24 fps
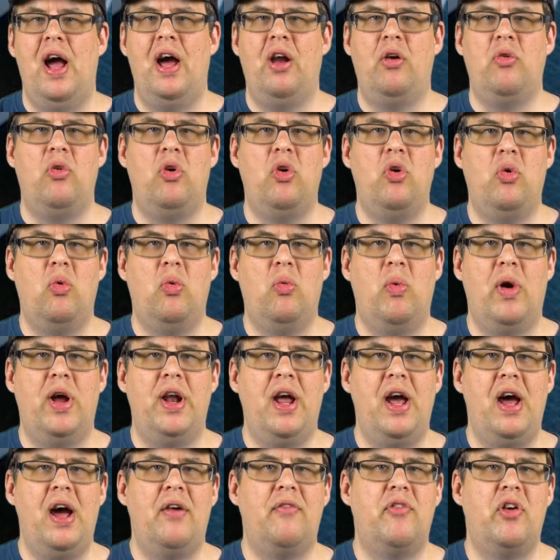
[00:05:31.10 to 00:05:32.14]
and
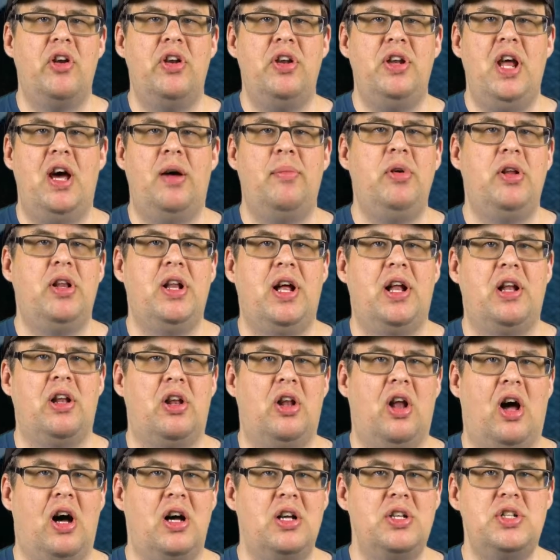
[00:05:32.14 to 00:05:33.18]
whenever Nebula
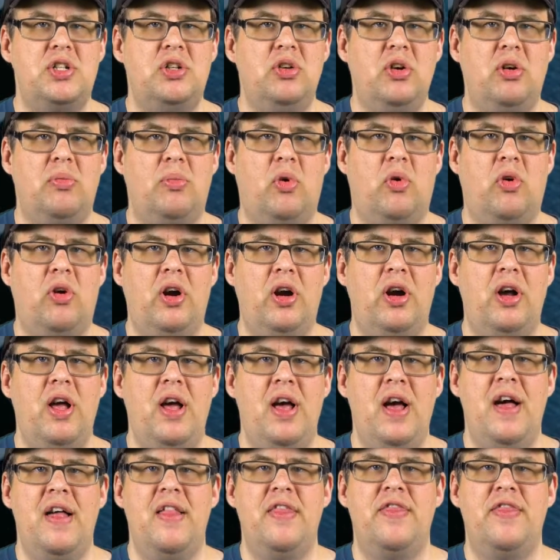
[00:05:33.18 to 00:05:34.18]
lost to Gamora,